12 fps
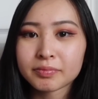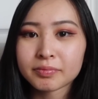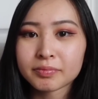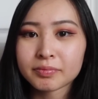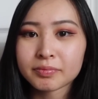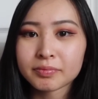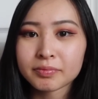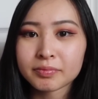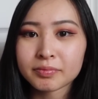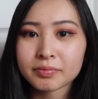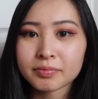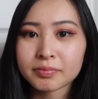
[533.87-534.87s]

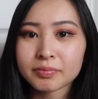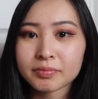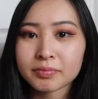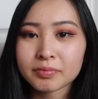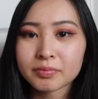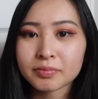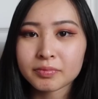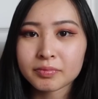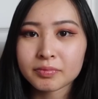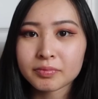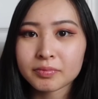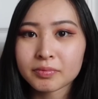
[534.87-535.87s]

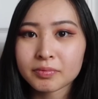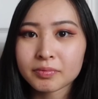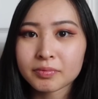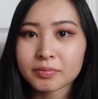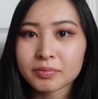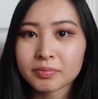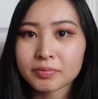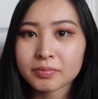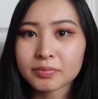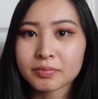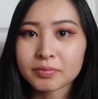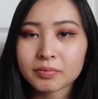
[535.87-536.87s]

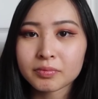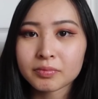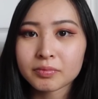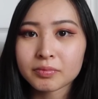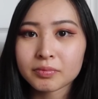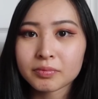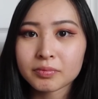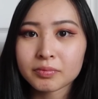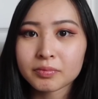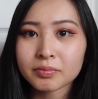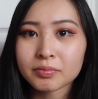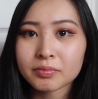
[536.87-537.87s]

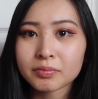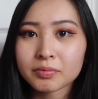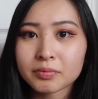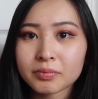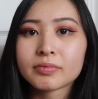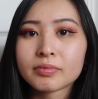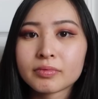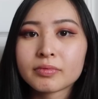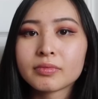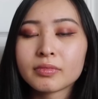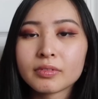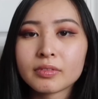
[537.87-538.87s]

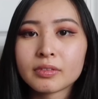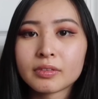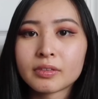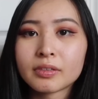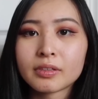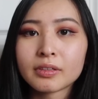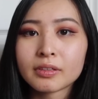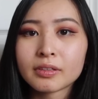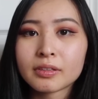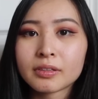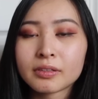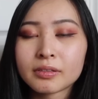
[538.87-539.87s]

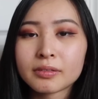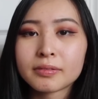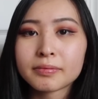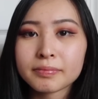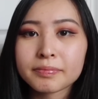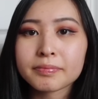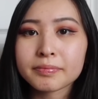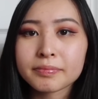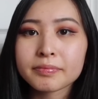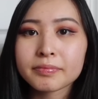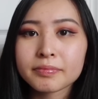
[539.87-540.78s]
This person isn't speaking.